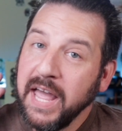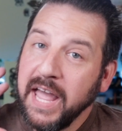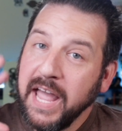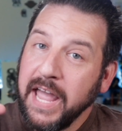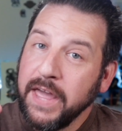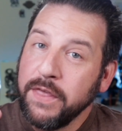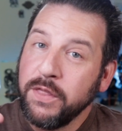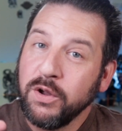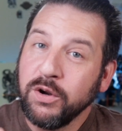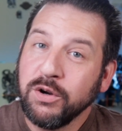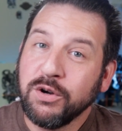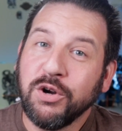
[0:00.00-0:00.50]

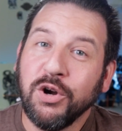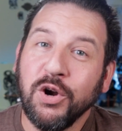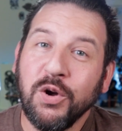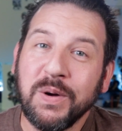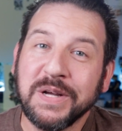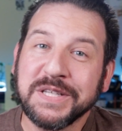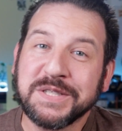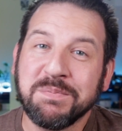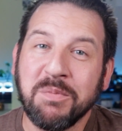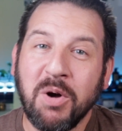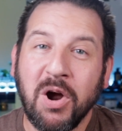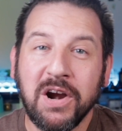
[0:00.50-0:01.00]
Hey there, crew.
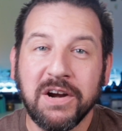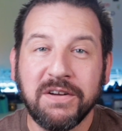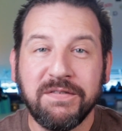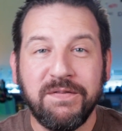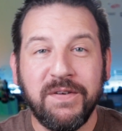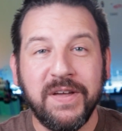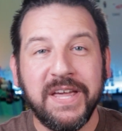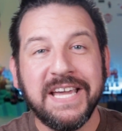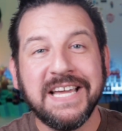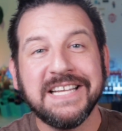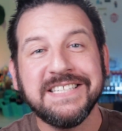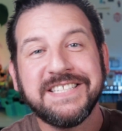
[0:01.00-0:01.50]
It's Mark
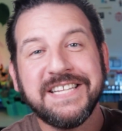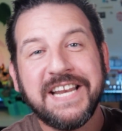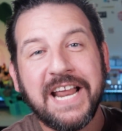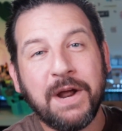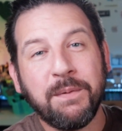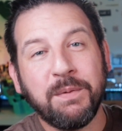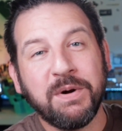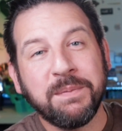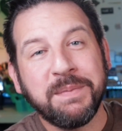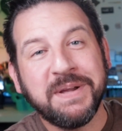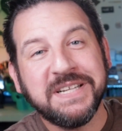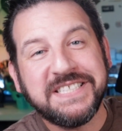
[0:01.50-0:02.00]
Fig, and today
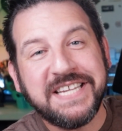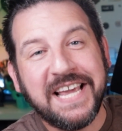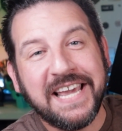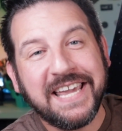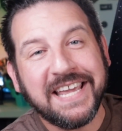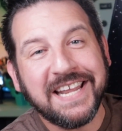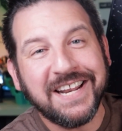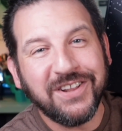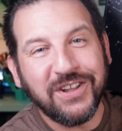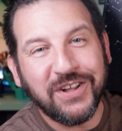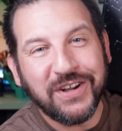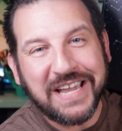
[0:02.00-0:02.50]
we're going to be
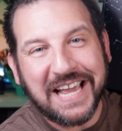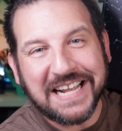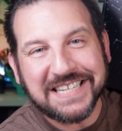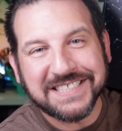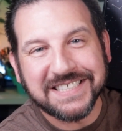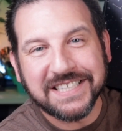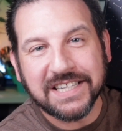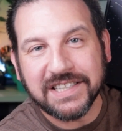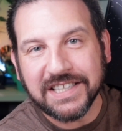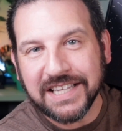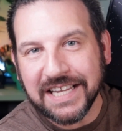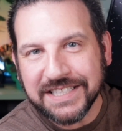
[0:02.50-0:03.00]
taking a look at
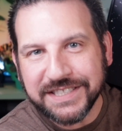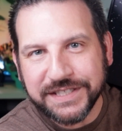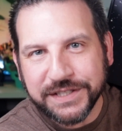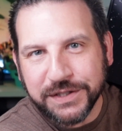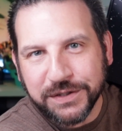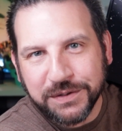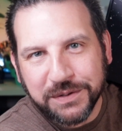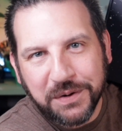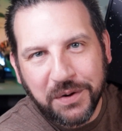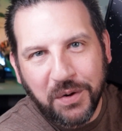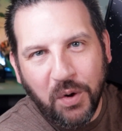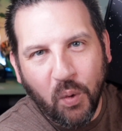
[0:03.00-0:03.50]

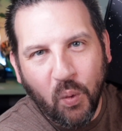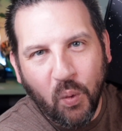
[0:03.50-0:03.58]
Celestial